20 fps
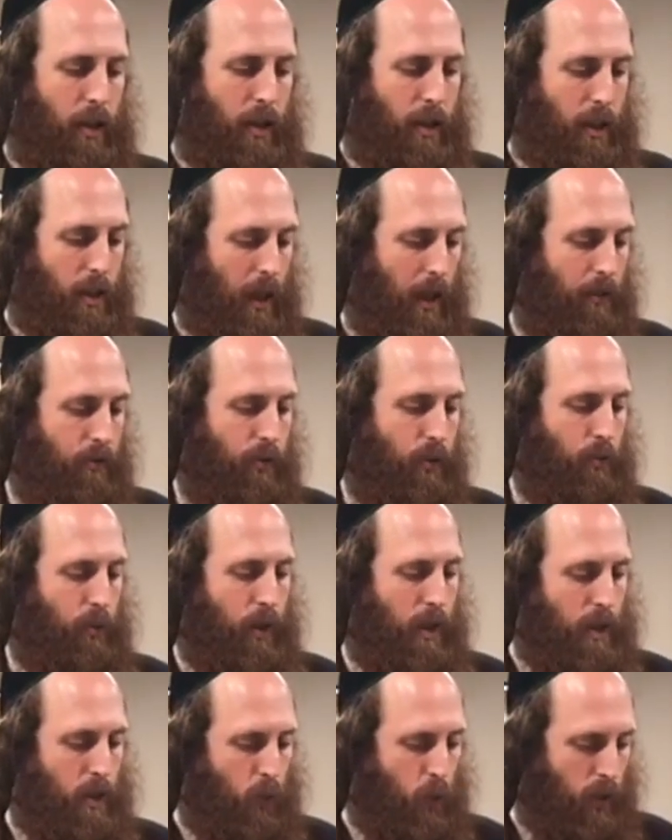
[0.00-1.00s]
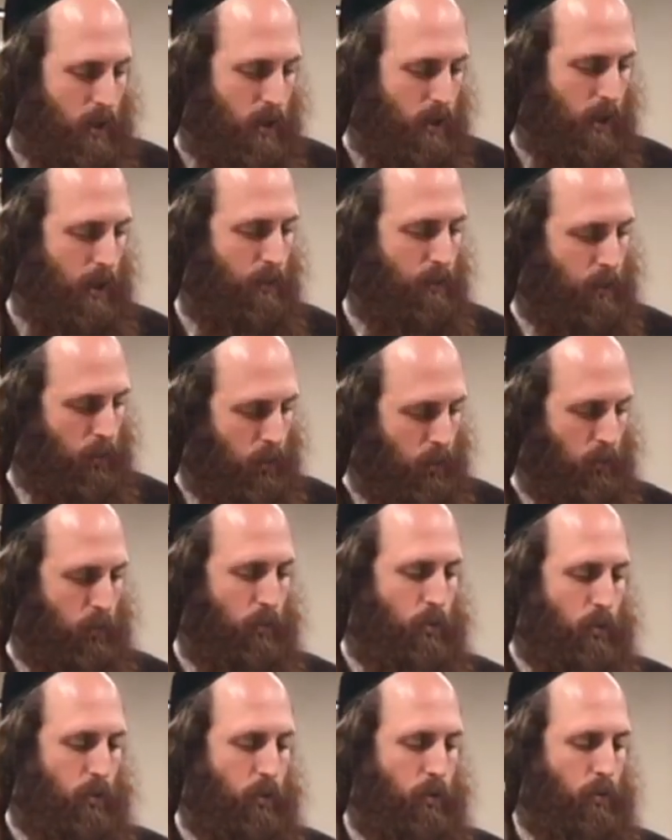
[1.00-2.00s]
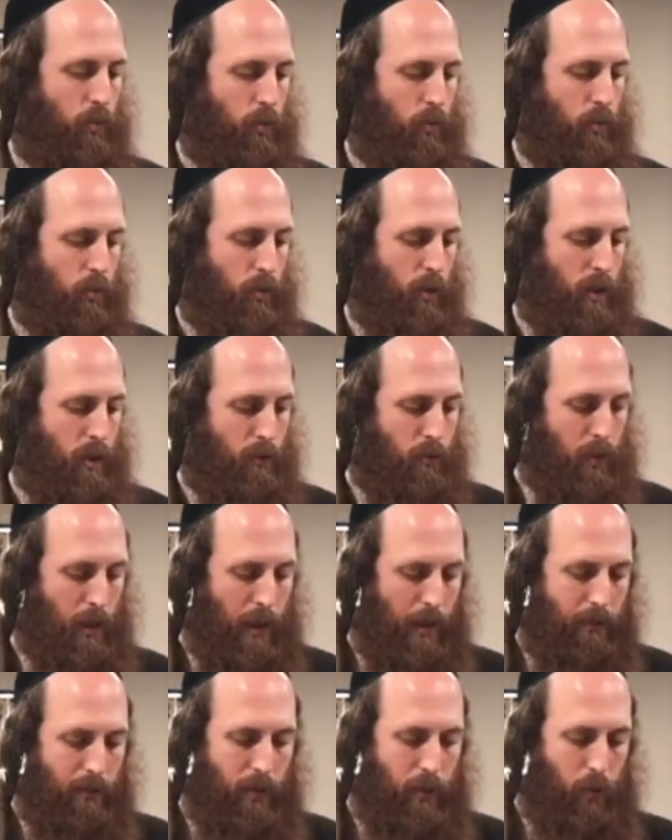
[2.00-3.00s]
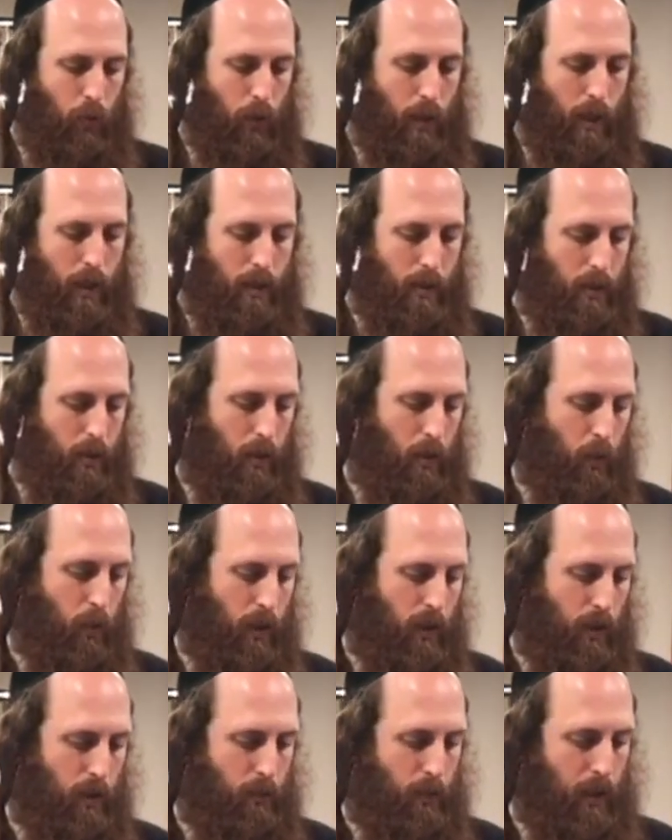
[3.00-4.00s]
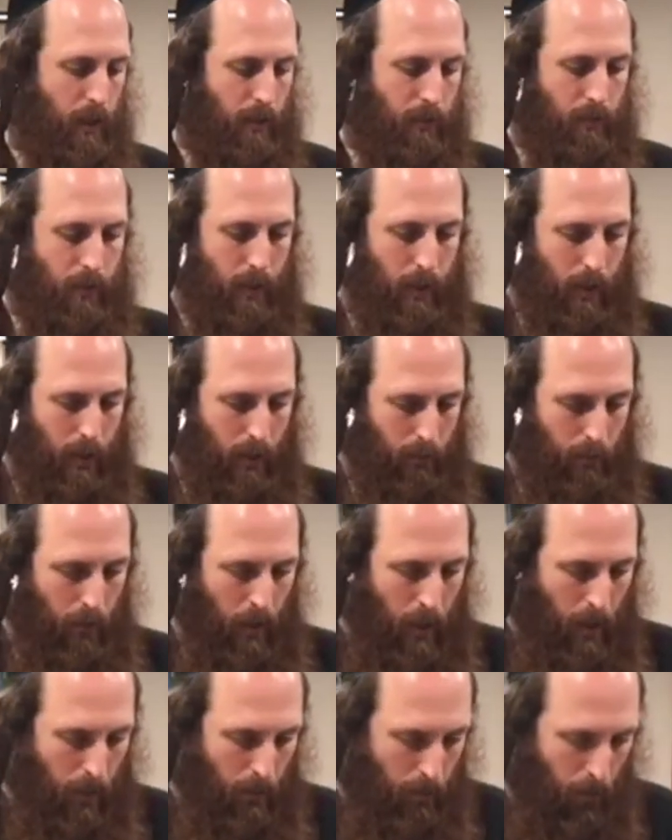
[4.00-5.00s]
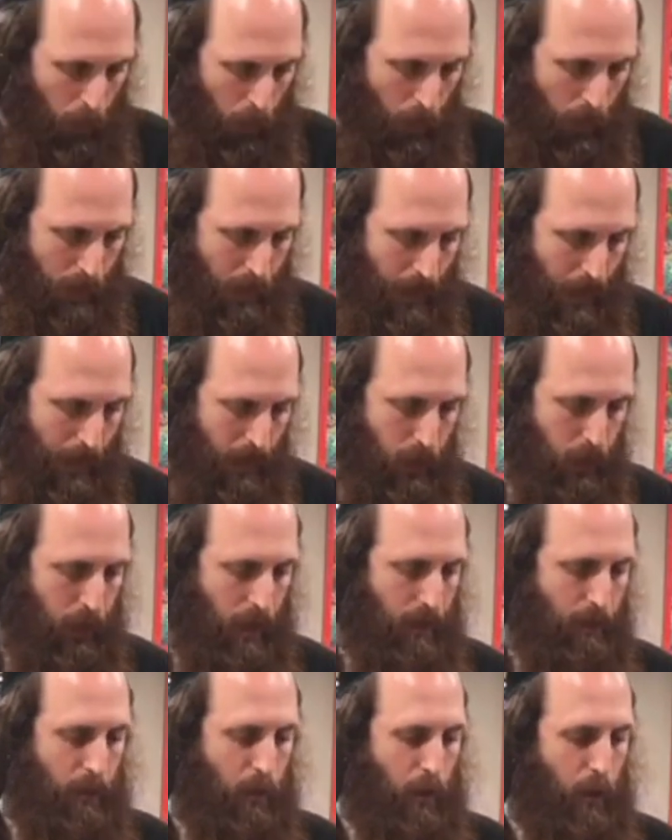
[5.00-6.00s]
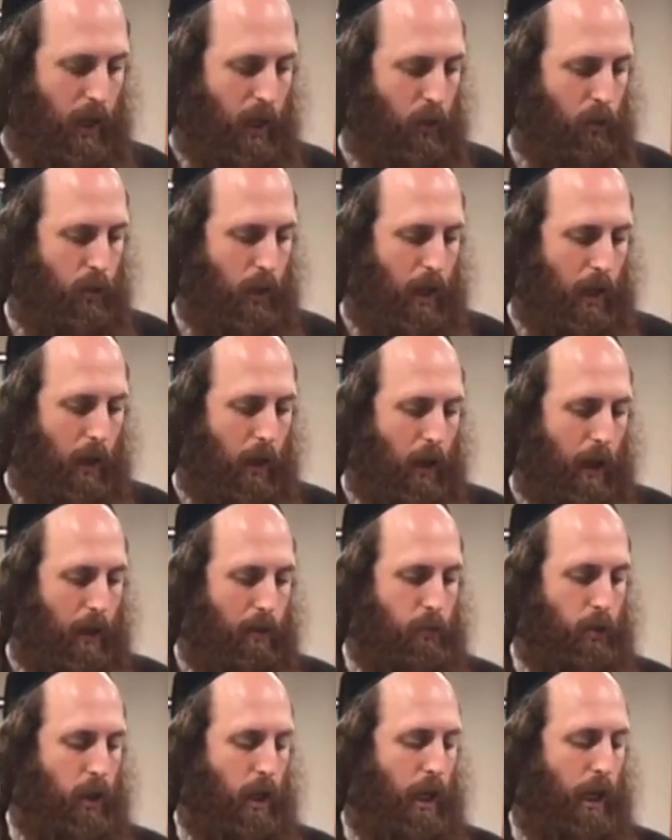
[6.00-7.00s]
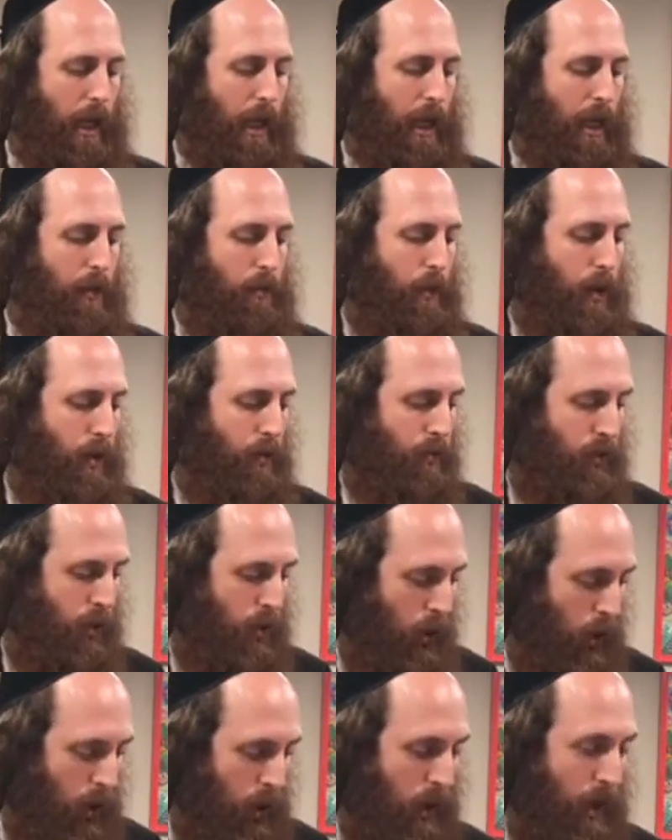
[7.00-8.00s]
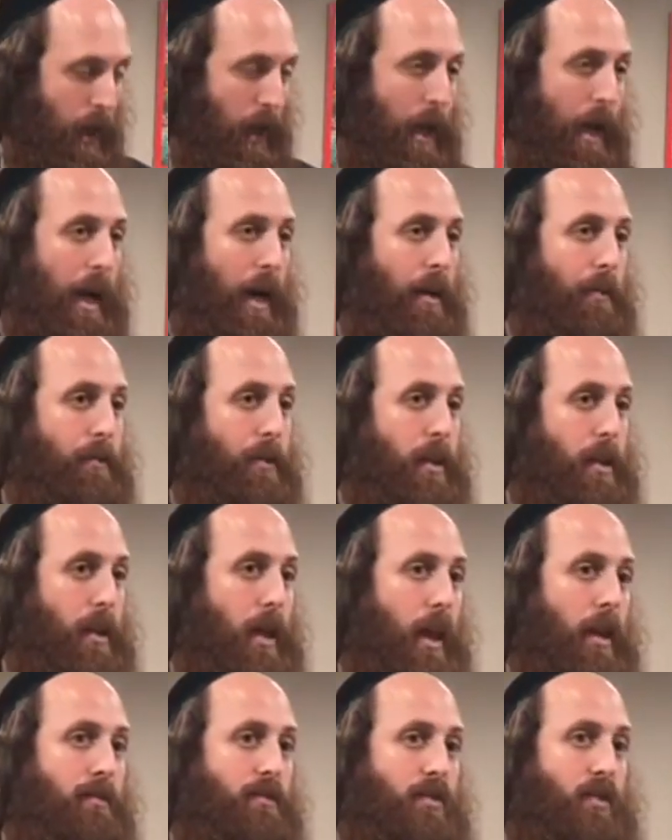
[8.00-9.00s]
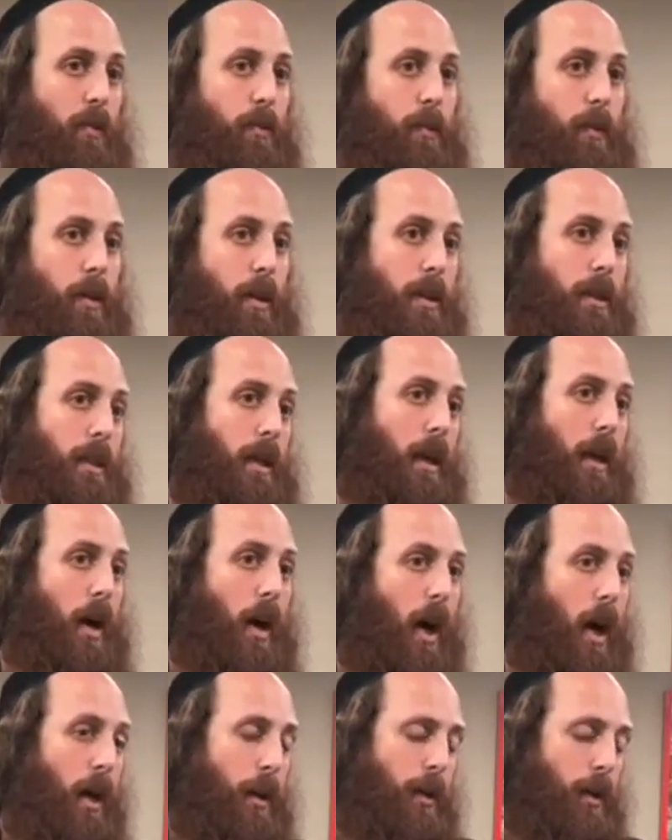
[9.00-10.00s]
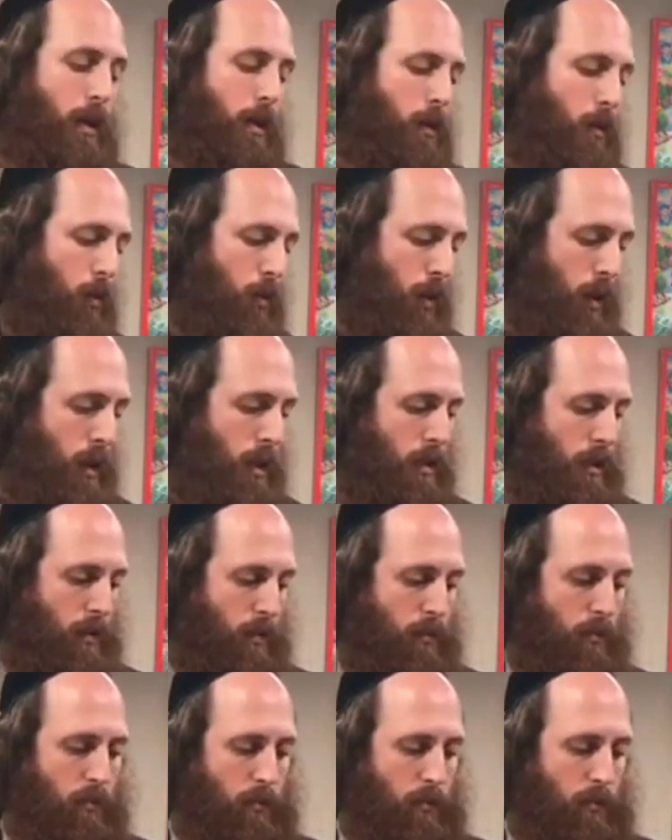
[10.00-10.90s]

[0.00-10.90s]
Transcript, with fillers: That gave from his wisdom to his beloved ones, to the one that believed in him. Baruch Ata Hashem Elokeinu Melech Haolam, Shechalak Mikvodo Lire'av. That gave from his honor to his